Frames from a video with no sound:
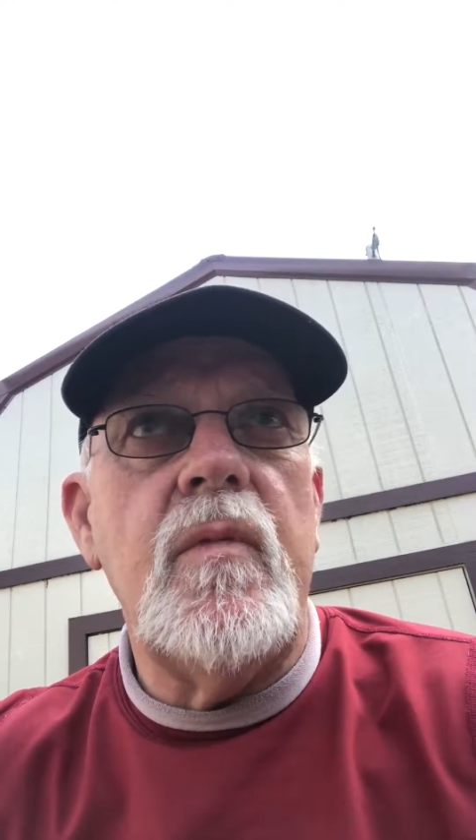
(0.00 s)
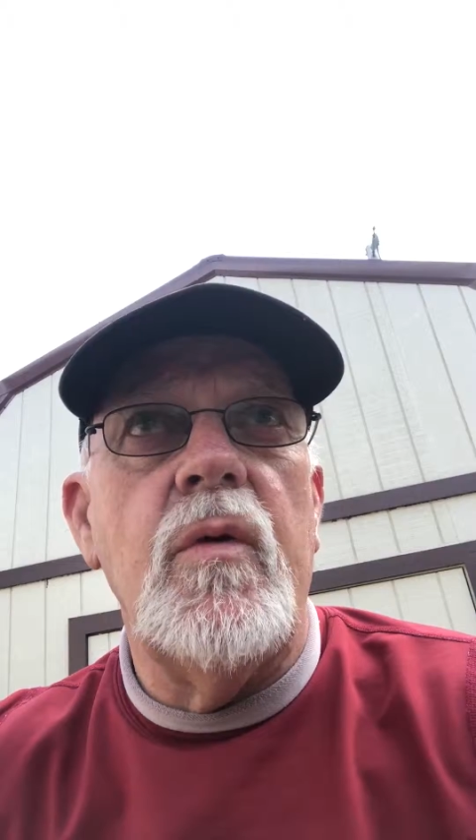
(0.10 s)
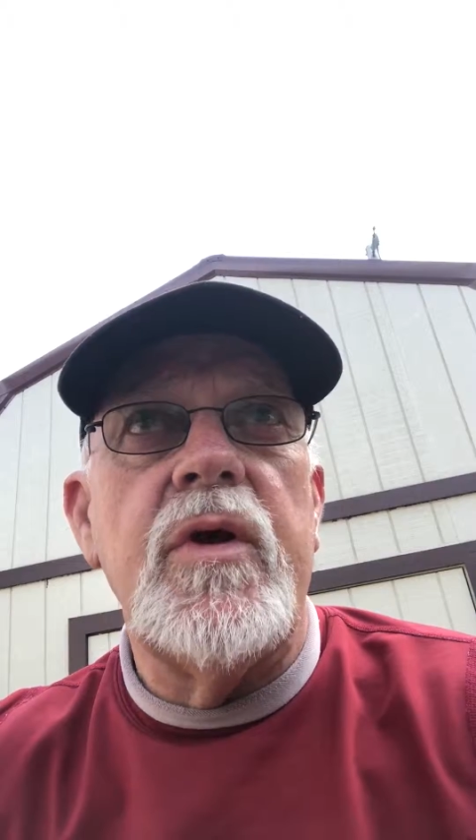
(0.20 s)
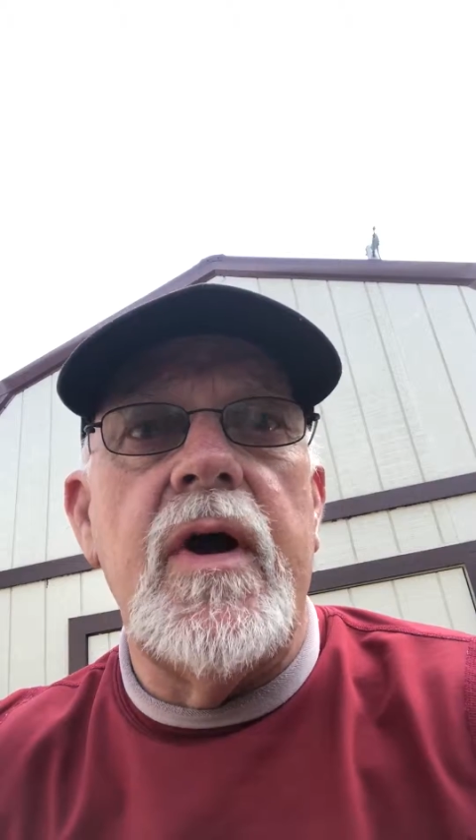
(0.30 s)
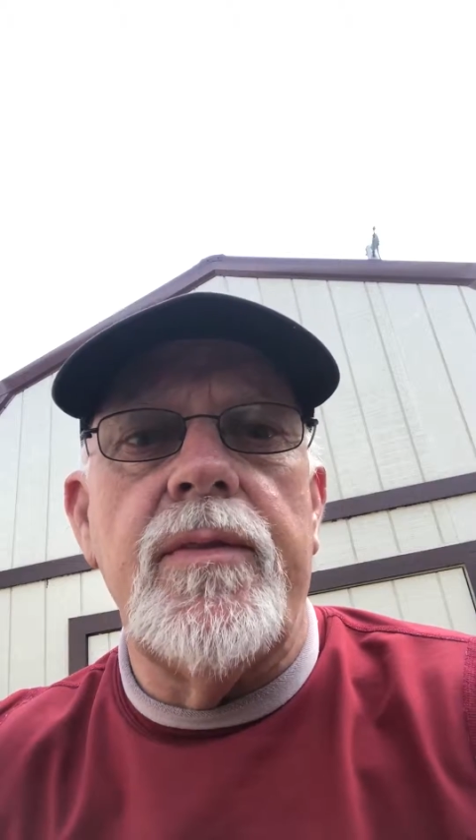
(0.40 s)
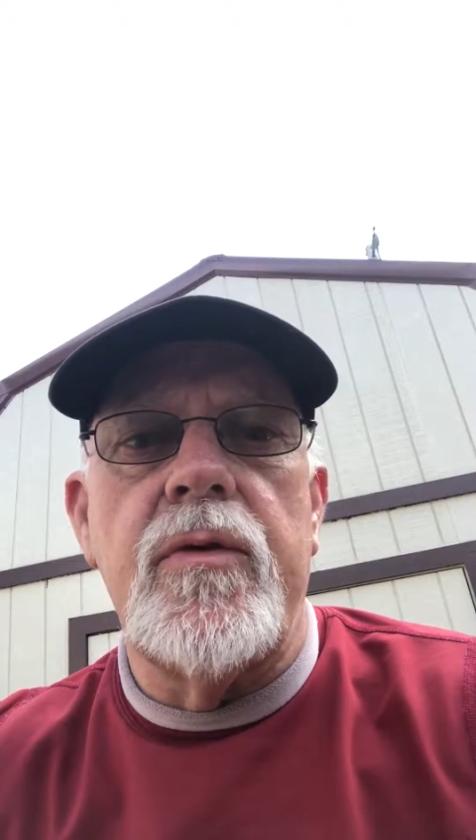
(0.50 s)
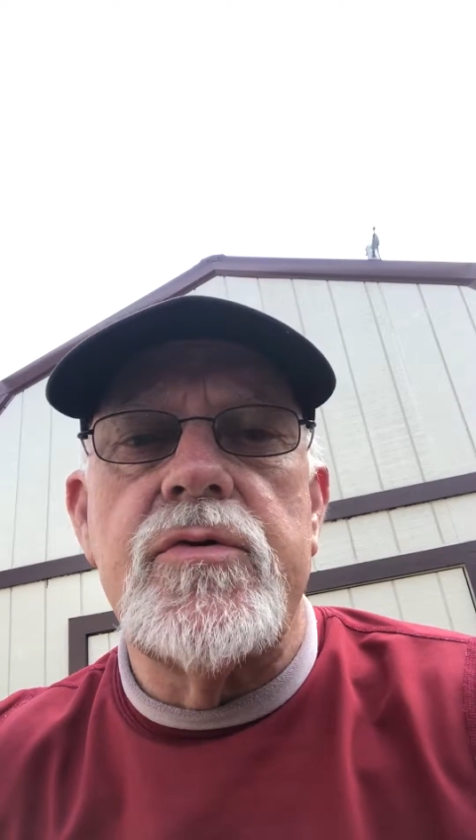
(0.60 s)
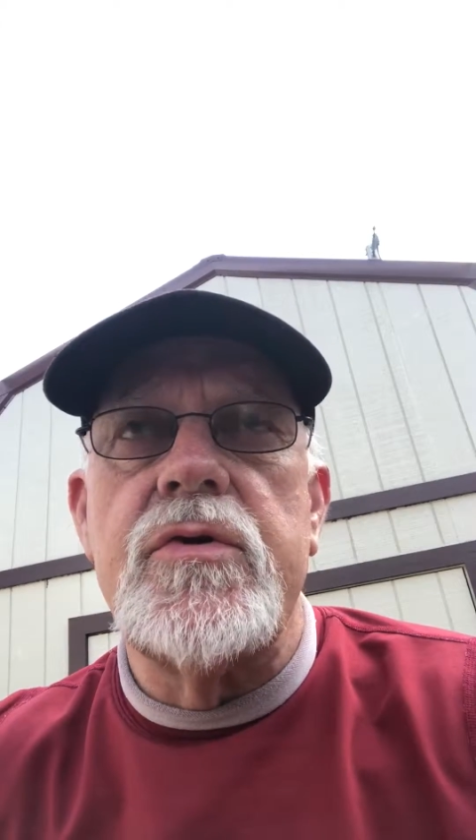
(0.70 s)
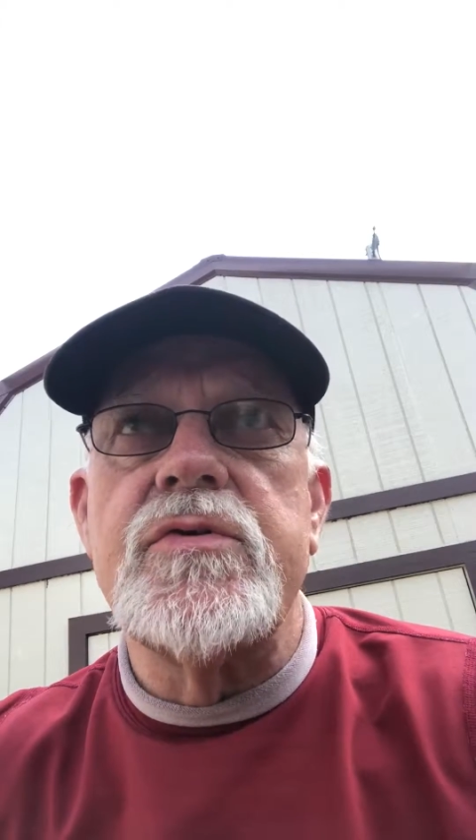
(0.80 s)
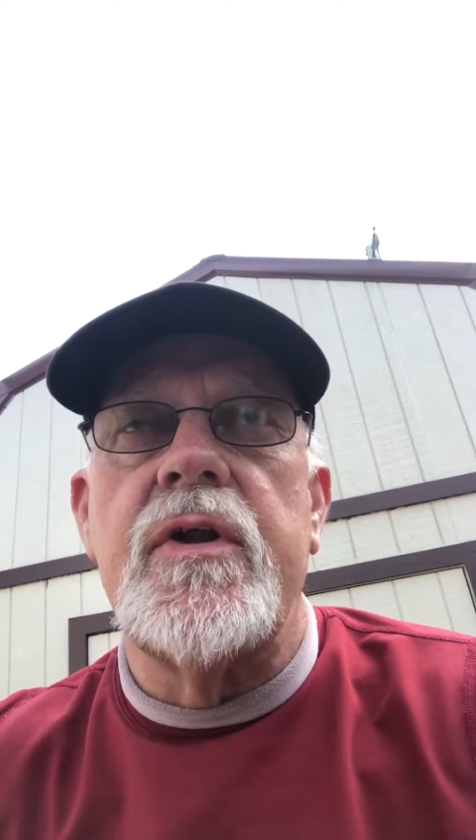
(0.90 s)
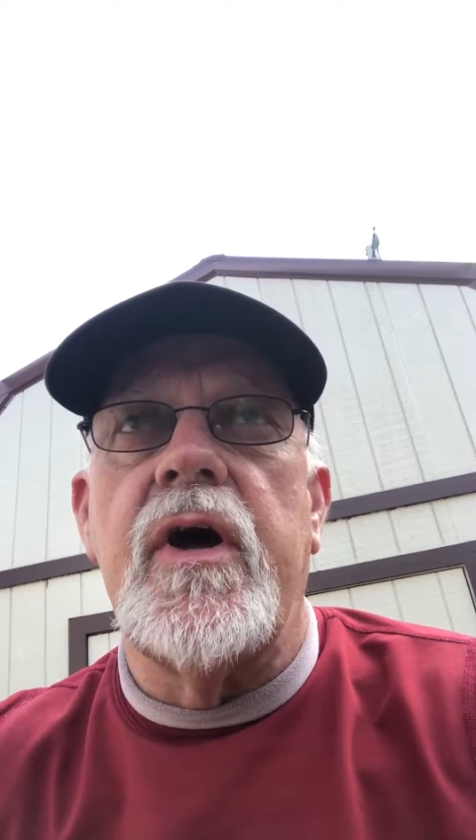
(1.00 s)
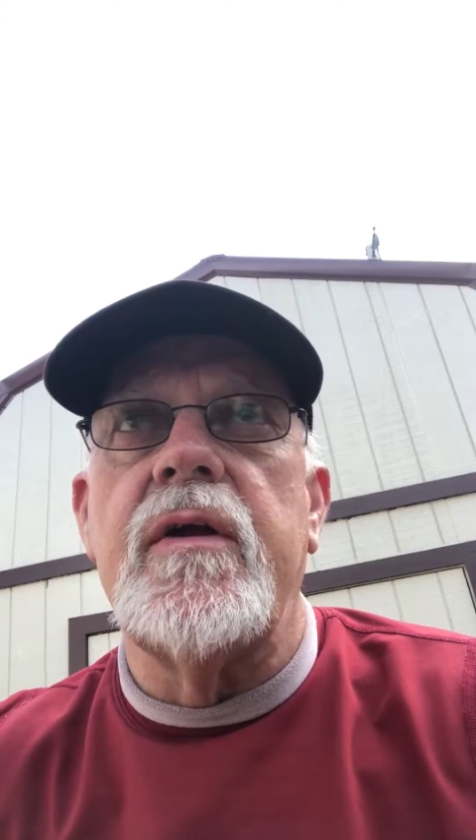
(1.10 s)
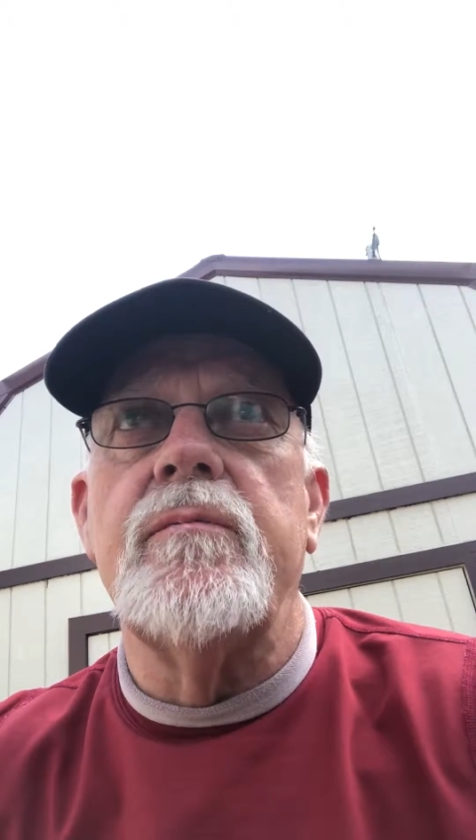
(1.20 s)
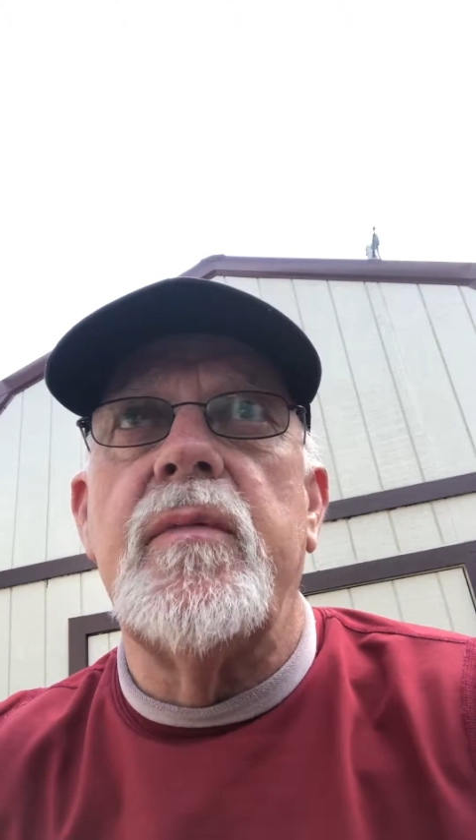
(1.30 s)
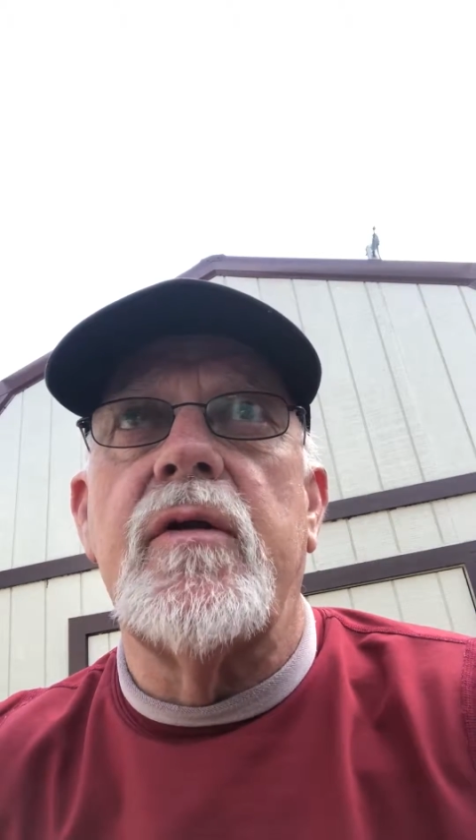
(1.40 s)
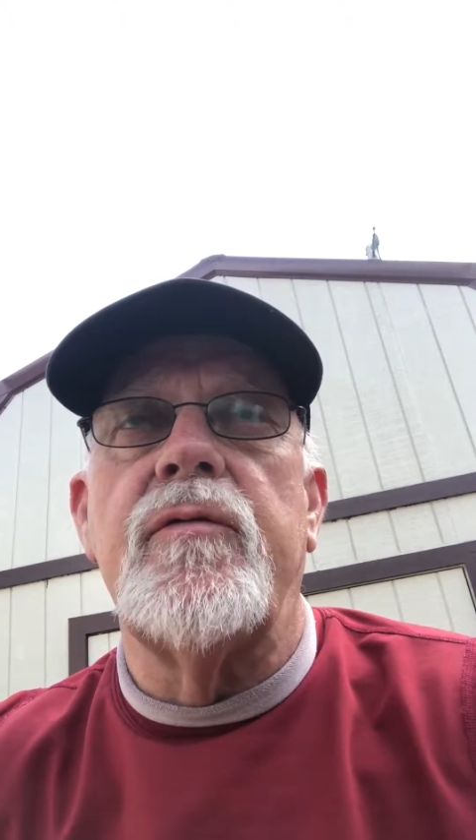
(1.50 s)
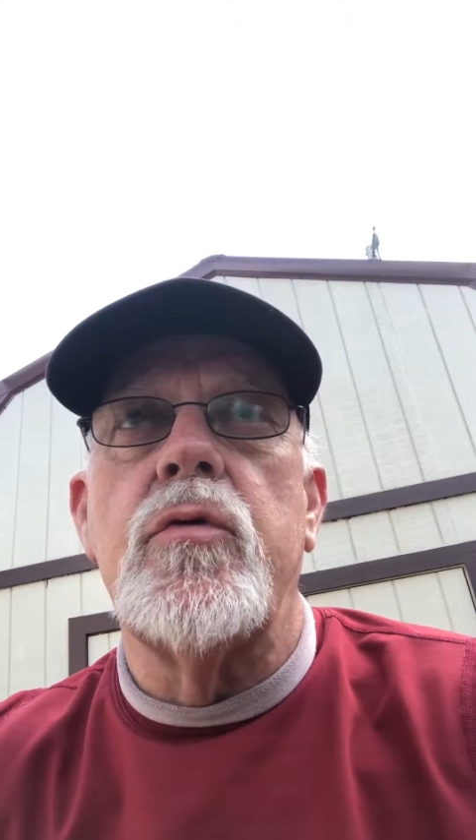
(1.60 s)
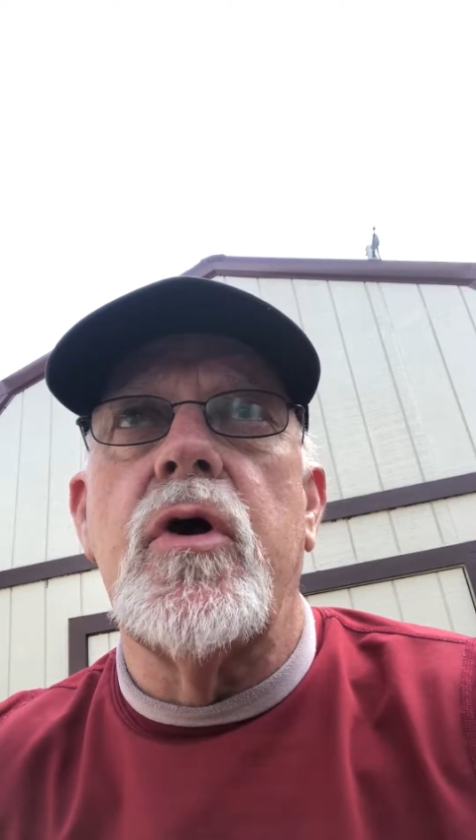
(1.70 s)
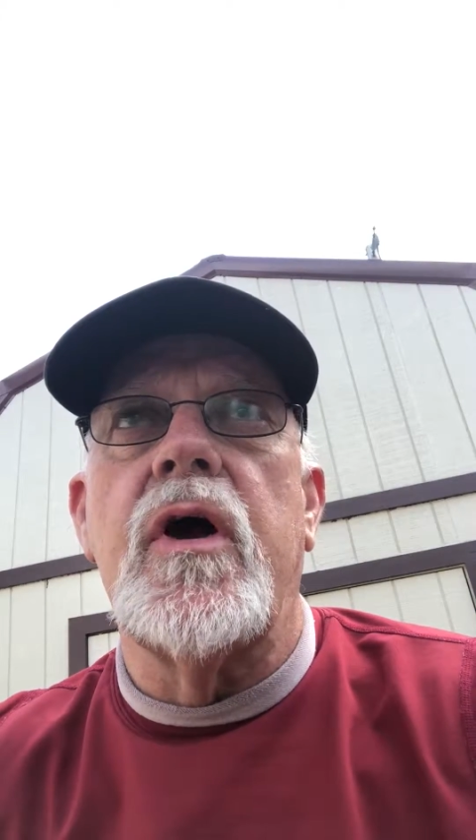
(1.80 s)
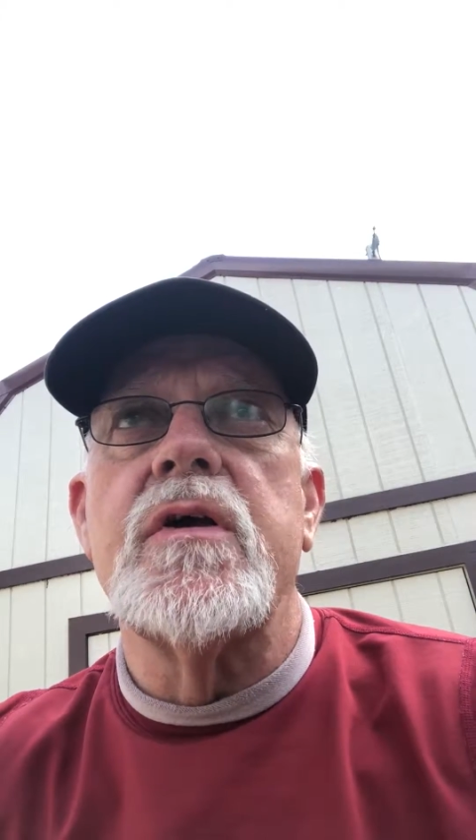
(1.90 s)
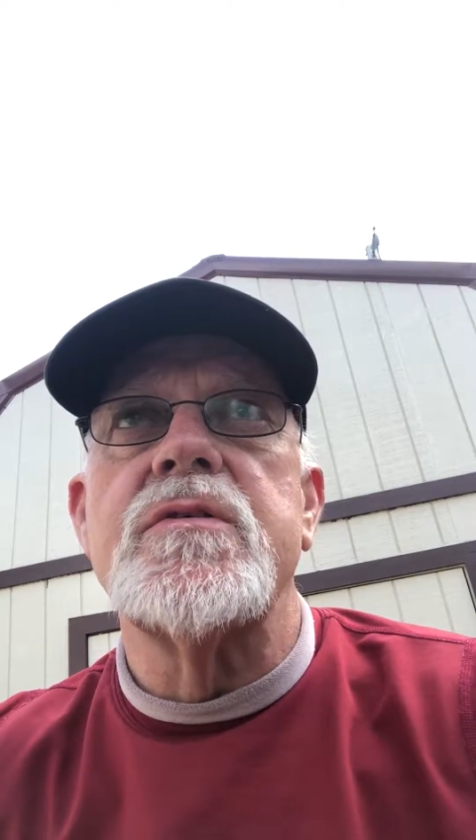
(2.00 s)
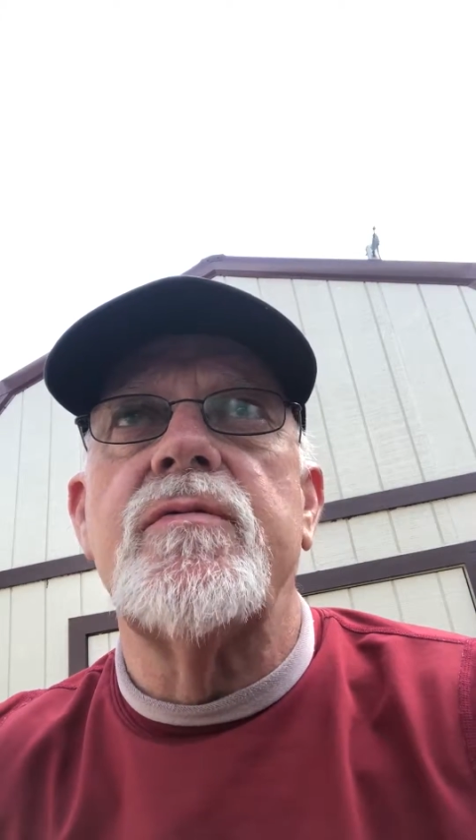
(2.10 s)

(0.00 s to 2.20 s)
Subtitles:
We got there Tuesday night and met a few guys.